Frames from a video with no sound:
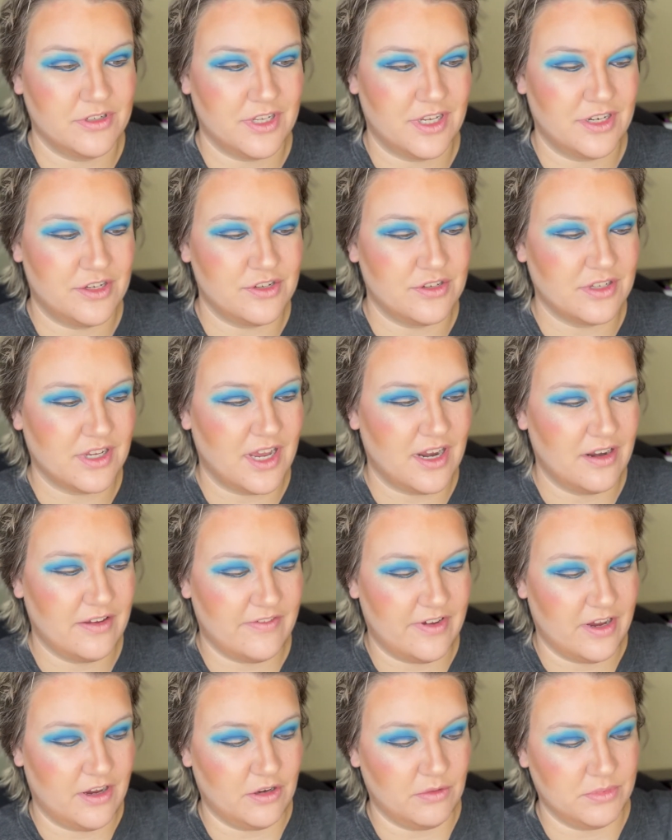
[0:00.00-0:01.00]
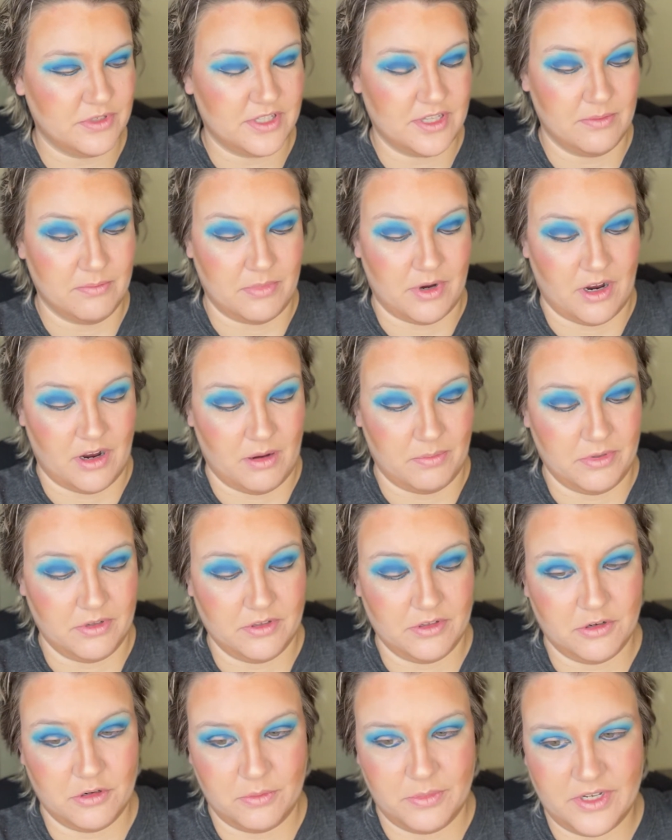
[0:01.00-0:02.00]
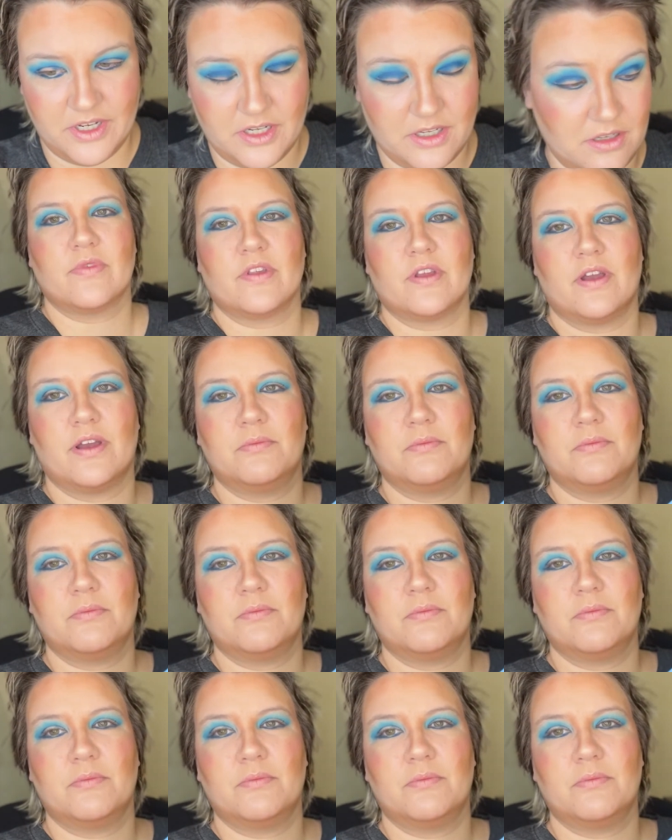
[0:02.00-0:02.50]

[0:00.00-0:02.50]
It just kind of helps them pop a little bit.